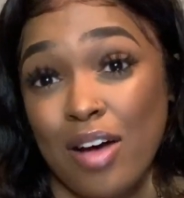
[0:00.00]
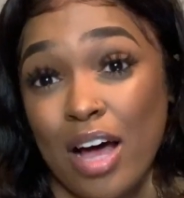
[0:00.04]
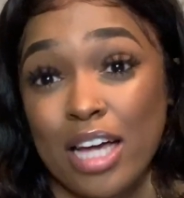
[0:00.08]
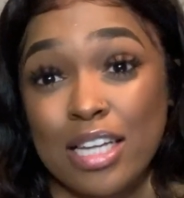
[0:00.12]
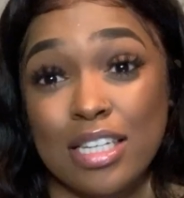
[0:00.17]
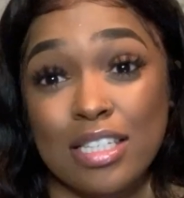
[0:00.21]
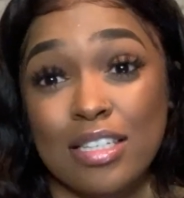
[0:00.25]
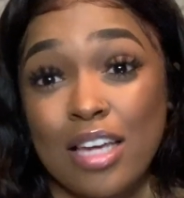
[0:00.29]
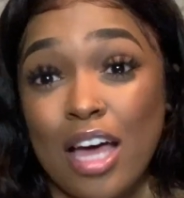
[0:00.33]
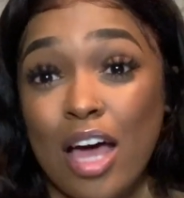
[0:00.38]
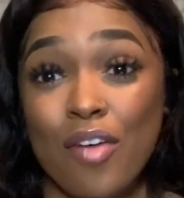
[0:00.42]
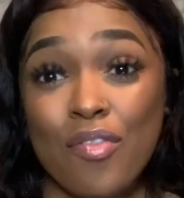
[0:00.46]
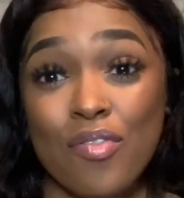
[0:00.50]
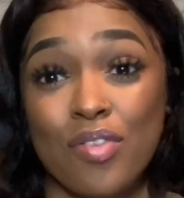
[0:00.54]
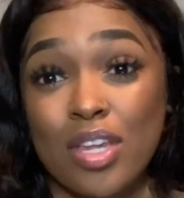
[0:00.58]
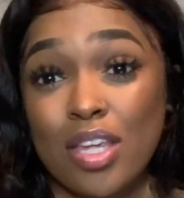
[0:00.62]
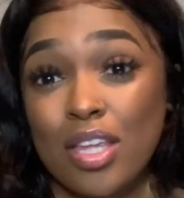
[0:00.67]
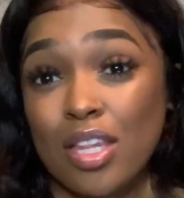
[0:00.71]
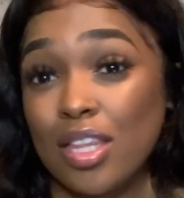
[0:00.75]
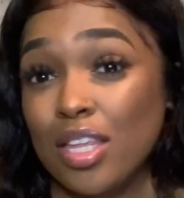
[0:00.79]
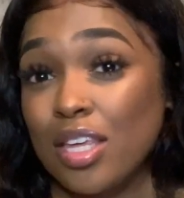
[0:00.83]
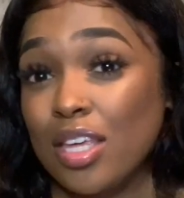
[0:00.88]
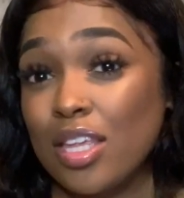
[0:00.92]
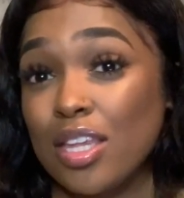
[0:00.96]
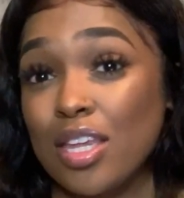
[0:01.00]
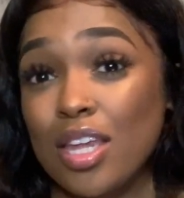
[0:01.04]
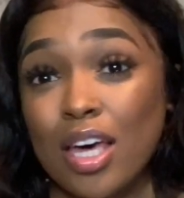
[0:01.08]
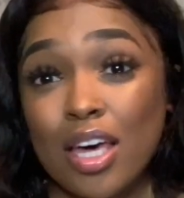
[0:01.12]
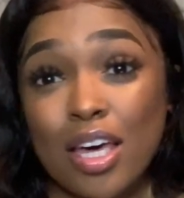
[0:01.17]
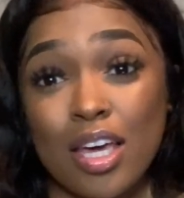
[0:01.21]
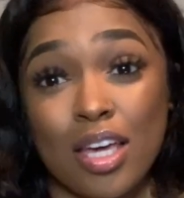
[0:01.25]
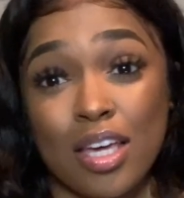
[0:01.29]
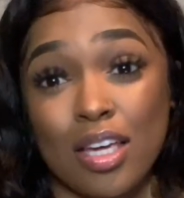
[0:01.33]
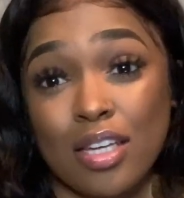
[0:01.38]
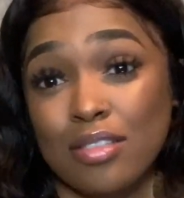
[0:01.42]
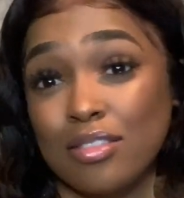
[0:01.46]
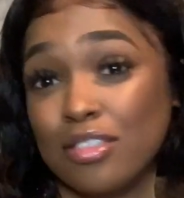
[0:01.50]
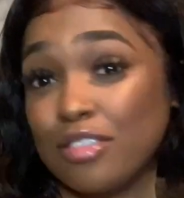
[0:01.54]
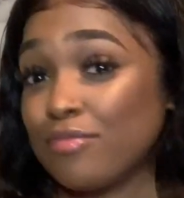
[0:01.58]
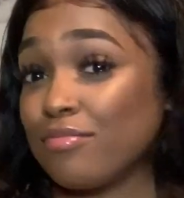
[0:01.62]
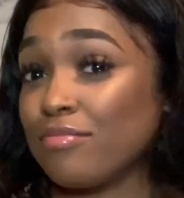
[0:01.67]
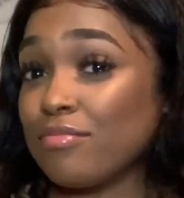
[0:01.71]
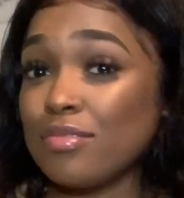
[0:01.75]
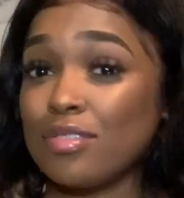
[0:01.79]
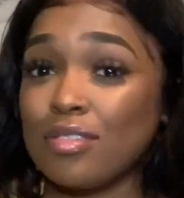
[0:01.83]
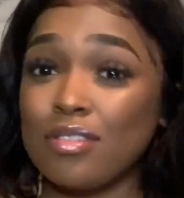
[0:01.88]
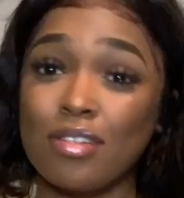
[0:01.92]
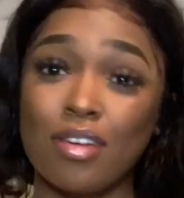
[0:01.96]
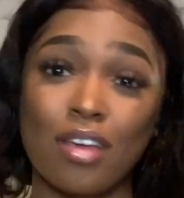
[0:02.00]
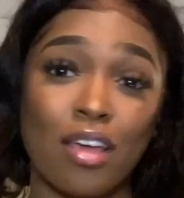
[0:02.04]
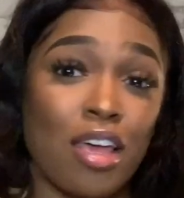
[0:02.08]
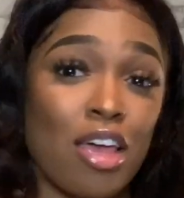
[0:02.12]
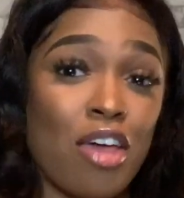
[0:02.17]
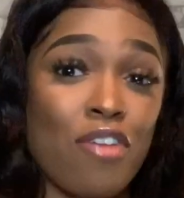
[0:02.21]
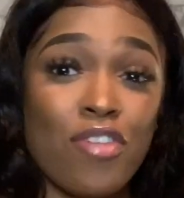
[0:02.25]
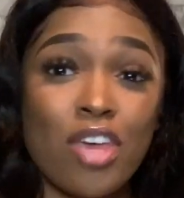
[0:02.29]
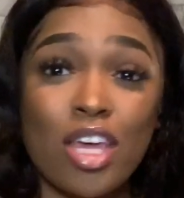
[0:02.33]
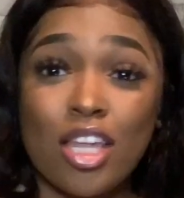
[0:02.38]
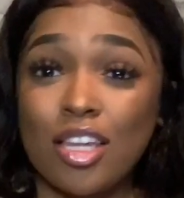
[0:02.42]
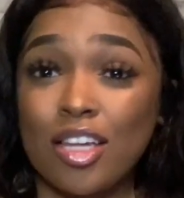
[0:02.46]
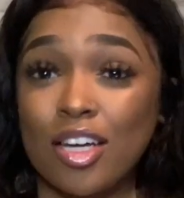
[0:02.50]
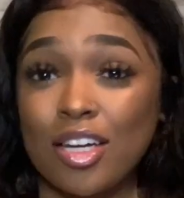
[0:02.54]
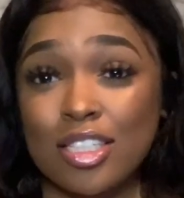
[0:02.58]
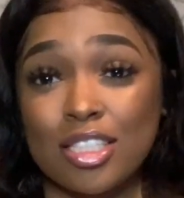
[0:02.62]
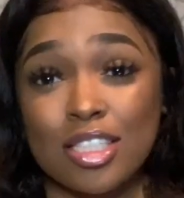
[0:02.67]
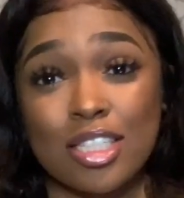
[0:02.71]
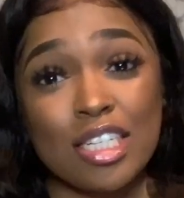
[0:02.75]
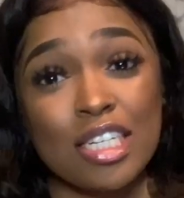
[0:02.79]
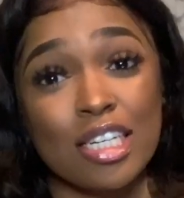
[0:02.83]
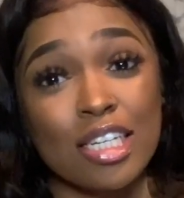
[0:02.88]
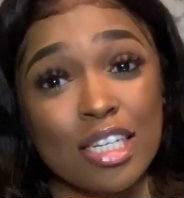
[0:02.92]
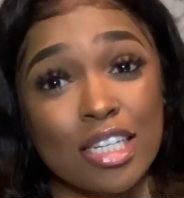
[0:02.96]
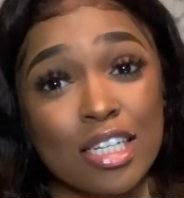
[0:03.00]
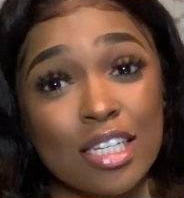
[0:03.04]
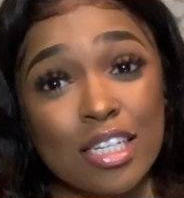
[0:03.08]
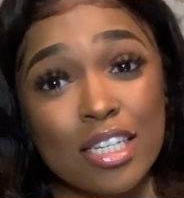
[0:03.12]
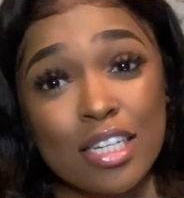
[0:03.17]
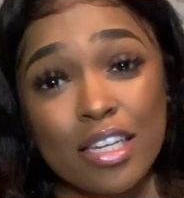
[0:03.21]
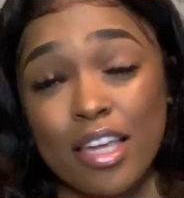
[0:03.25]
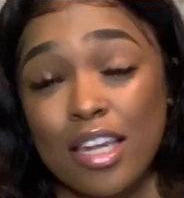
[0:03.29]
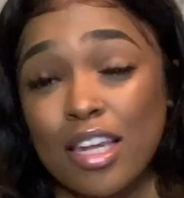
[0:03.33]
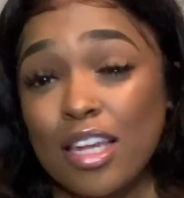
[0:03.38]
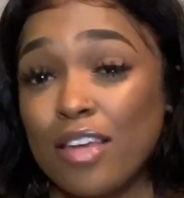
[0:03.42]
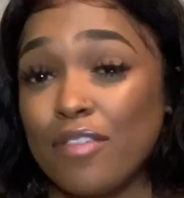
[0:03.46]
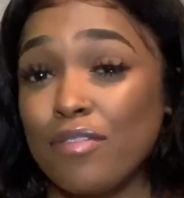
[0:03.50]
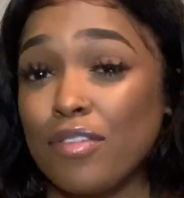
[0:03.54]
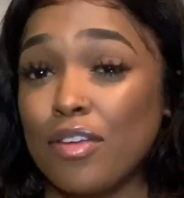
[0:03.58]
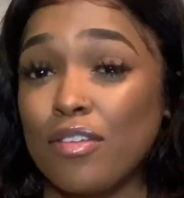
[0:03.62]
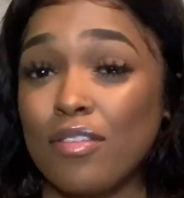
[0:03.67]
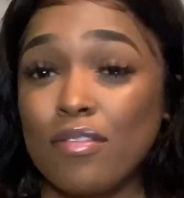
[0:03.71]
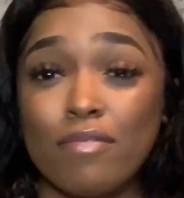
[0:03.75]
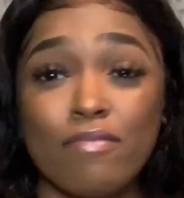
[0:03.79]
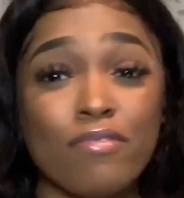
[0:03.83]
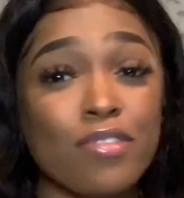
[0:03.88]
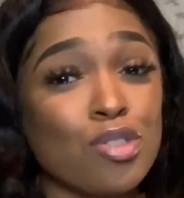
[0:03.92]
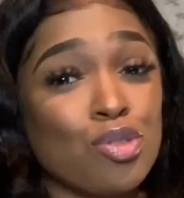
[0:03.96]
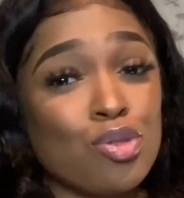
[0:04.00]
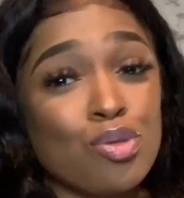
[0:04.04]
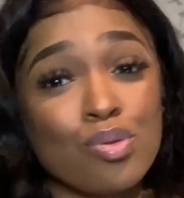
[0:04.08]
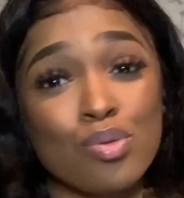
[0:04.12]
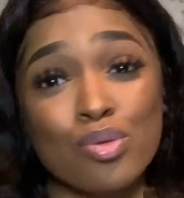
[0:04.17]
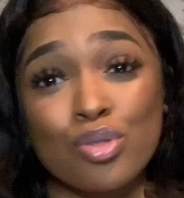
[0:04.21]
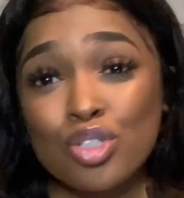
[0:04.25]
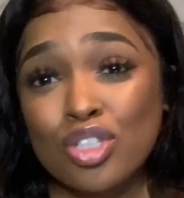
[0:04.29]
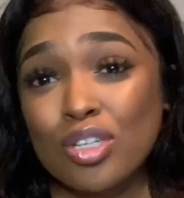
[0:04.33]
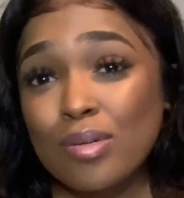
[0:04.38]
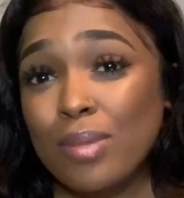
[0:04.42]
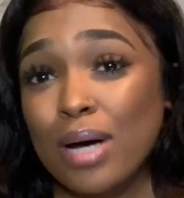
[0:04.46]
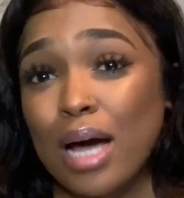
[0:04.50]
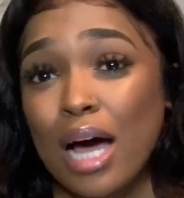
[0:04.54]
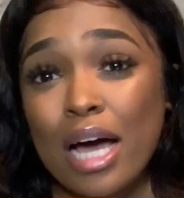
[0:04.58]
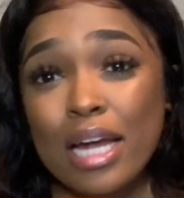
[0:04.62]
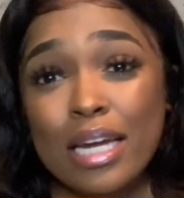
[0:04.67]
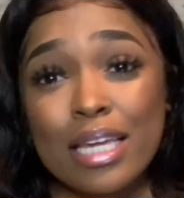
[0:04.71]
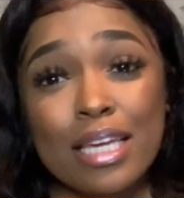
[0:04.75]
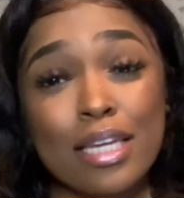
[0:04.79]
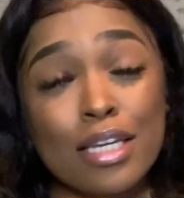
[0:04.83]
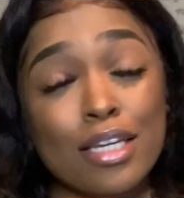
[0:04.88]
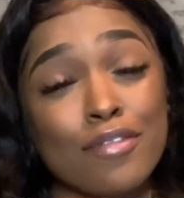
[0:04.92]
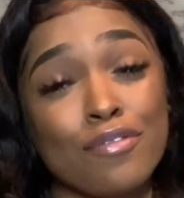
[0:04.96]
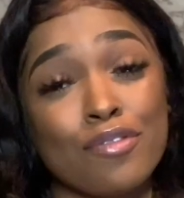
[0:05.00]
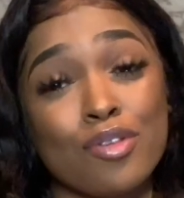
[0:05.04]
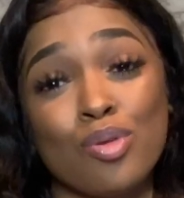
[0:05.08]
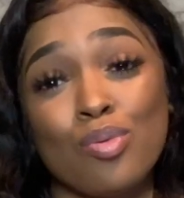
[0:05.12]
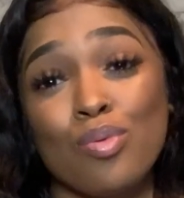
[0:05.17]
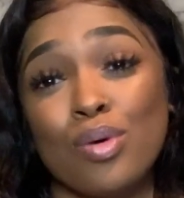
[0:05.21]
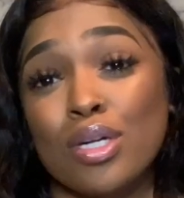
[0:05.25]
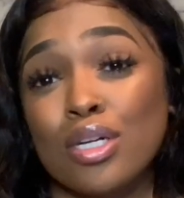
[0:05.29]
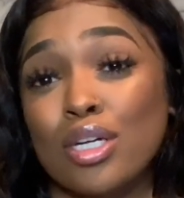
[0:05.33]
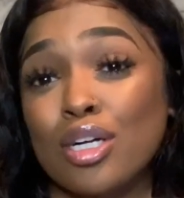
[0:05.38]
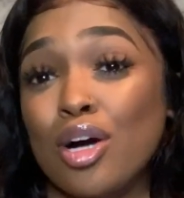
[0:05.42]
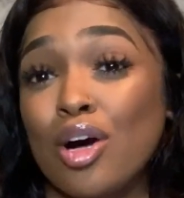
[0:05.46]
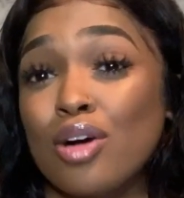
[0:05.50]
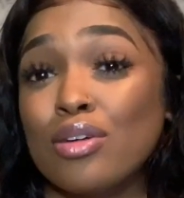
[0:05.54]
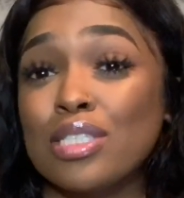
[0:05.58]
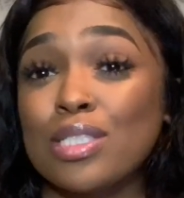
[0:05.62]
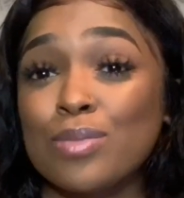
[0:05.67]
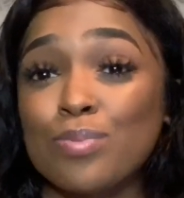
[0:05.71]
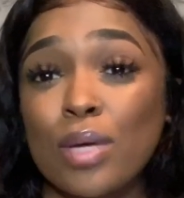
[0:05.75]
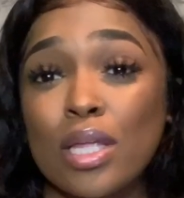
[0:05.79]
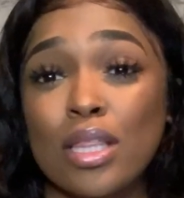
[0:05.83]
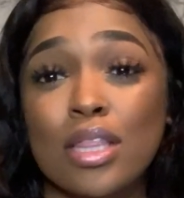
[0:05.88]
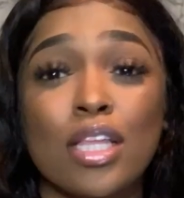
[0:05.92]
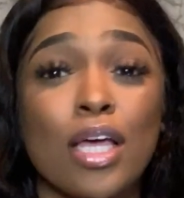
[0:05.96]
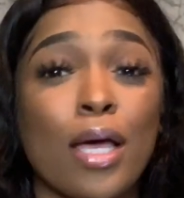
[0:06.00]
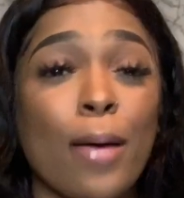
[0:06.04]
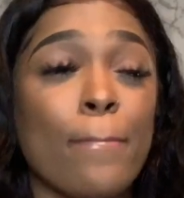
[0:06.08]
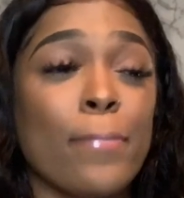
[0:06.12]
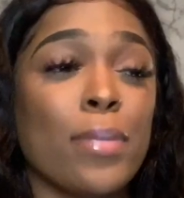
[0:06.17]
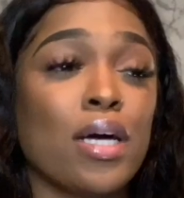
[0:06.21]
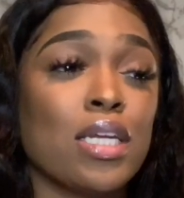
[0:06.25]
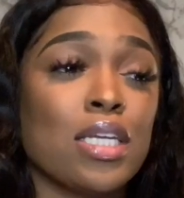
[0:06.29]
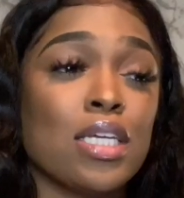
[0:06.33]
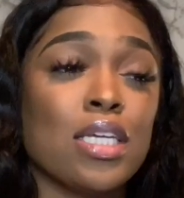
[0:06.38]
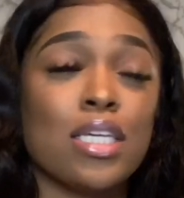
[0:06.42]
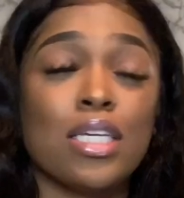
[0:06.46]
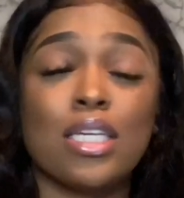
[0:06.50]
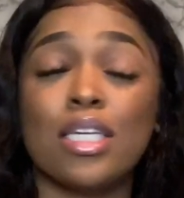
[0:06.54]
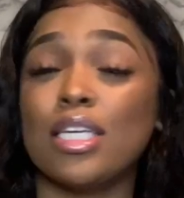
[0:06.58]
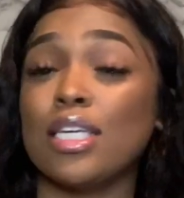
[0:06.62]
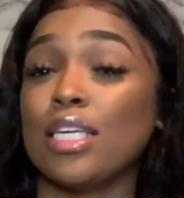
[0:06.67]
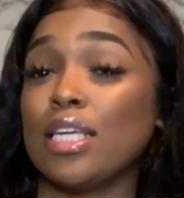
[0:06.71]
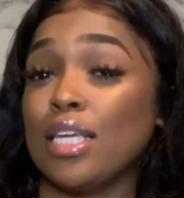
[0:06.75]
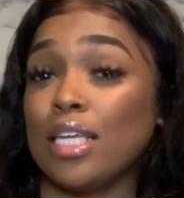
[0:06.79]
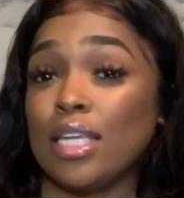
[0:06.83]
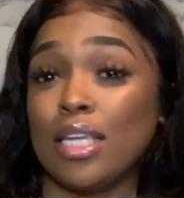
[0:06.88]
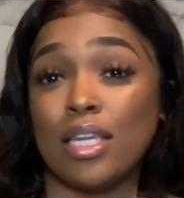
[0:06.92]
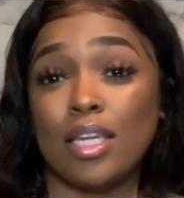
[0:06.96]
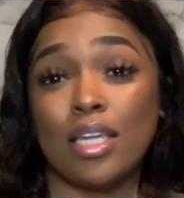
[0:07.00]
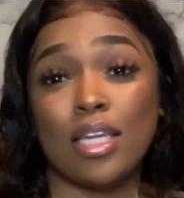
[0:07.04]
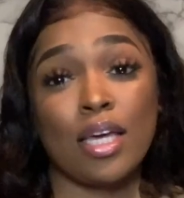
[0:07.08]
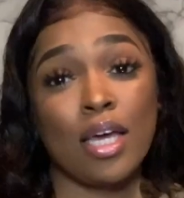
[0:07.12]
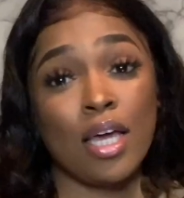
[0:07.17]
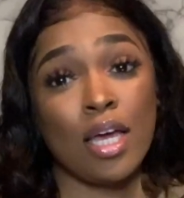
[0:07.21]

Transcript: I definitely like, if it looks good and if it suits your body and if you want to go spend that money and